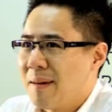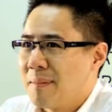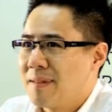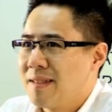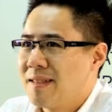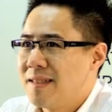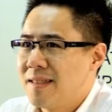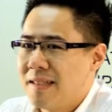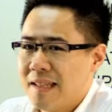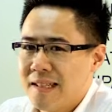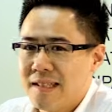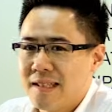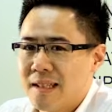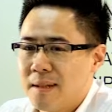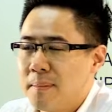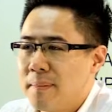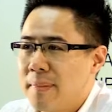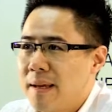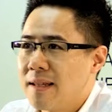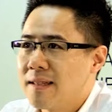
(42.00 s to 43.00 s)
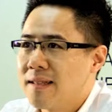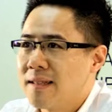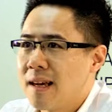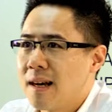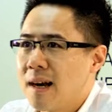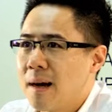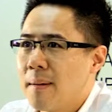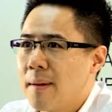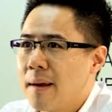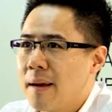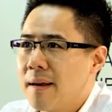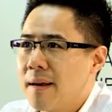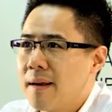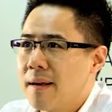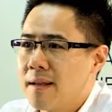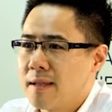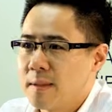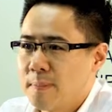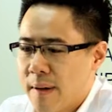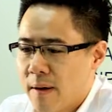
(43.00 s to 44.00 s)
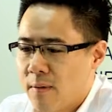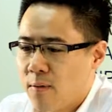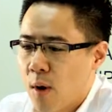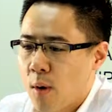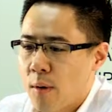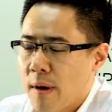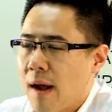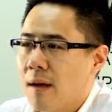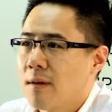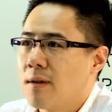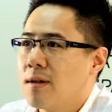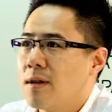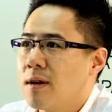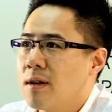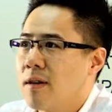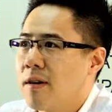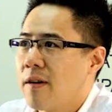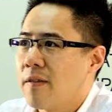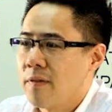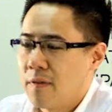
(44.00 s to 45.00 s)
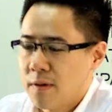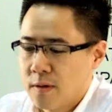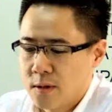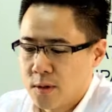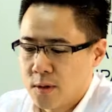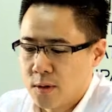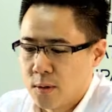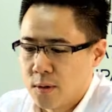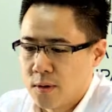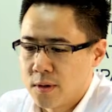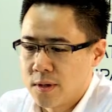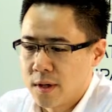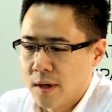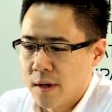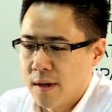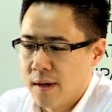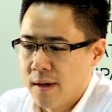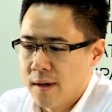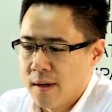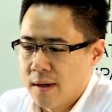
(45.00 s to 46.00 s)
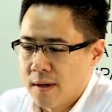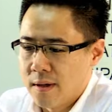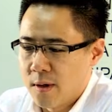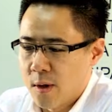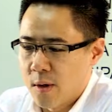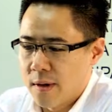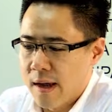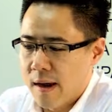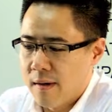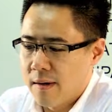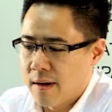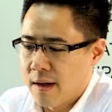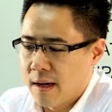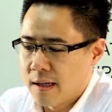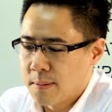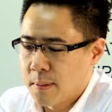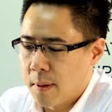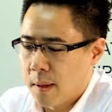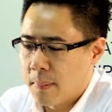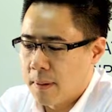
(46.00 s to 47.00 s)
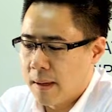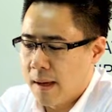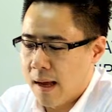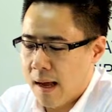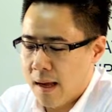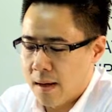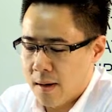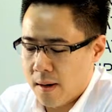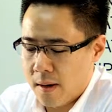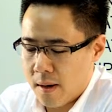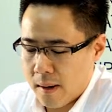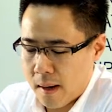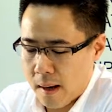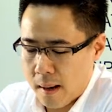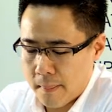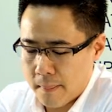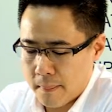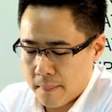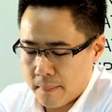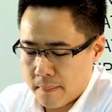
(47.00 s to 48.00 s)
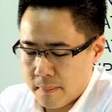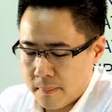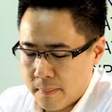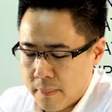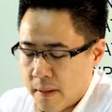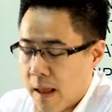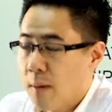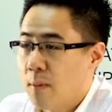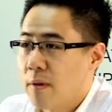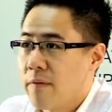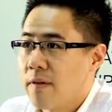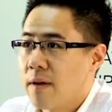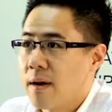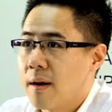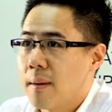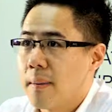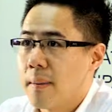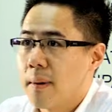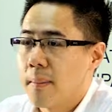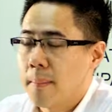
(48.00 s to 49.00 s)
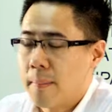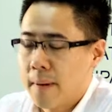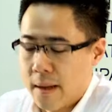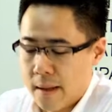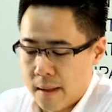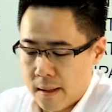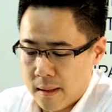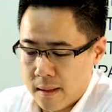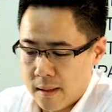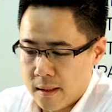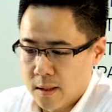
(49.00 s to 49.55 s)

systems being set up and it's being rolled out to a lot of schools. So no doubt you guys probably had your play with it a bit